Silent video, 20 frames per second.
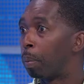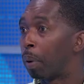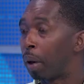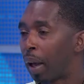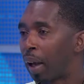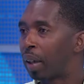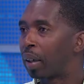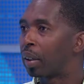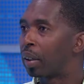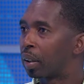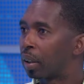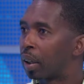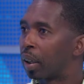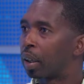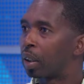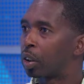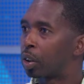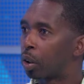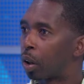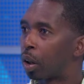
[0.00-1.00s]
blighting
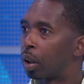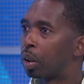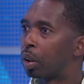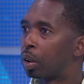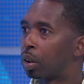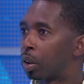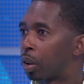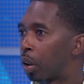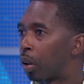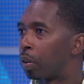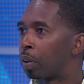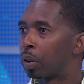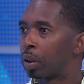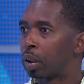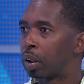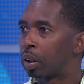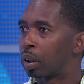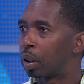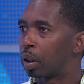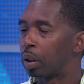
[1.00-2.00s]
things started to
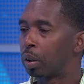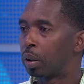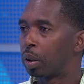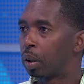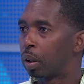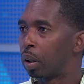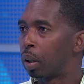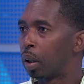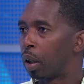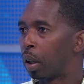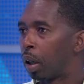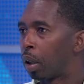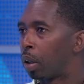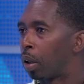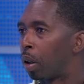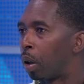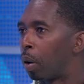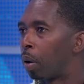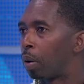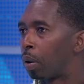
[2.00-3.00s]
surface and,
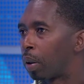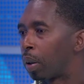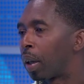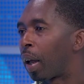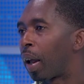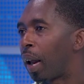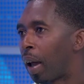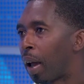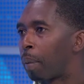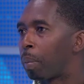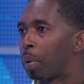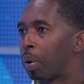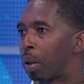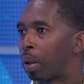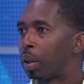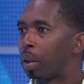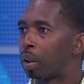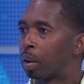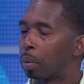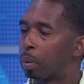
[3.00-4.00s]
you know, that happened
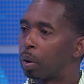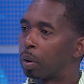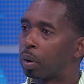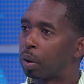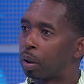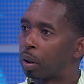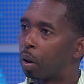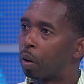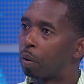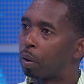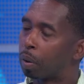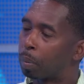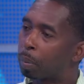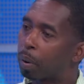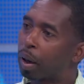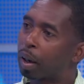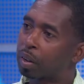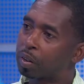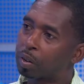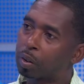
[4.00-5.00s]
in the community over the
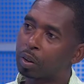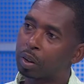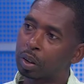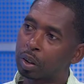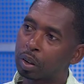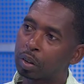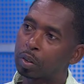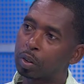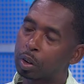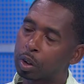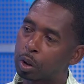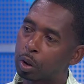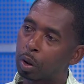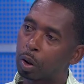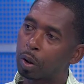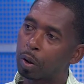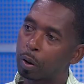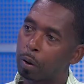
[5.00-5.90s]
past few years for sure.